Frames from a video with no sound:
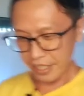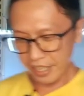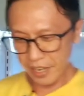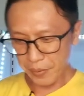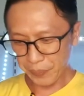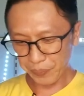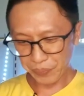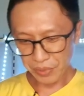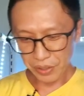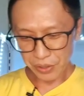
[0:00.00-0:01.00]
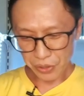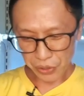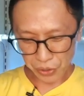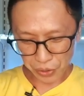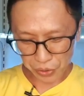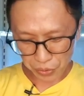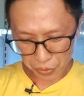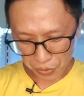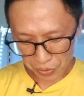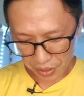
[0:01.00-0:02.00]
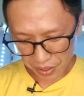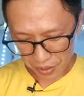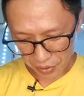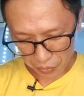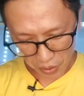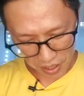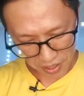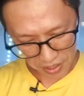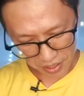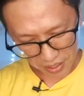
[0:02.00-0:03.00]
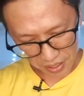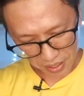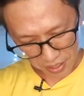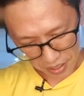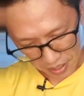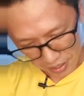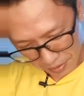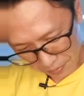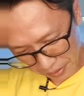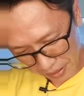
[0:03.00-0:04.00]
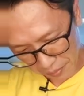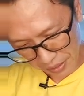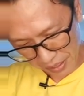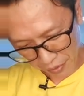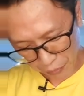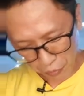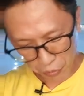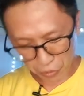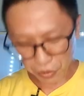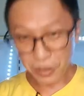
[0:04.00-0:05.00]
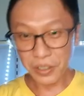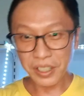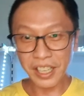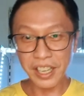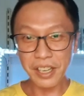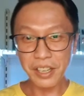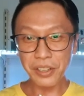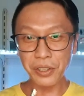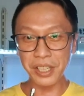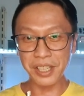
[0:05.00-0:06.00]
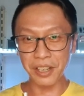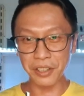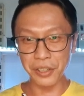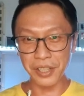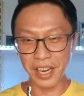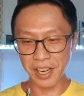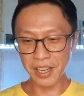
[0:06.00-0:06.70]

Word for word: Okay. So, wow. Better be careful. Okay. So this is how it goes.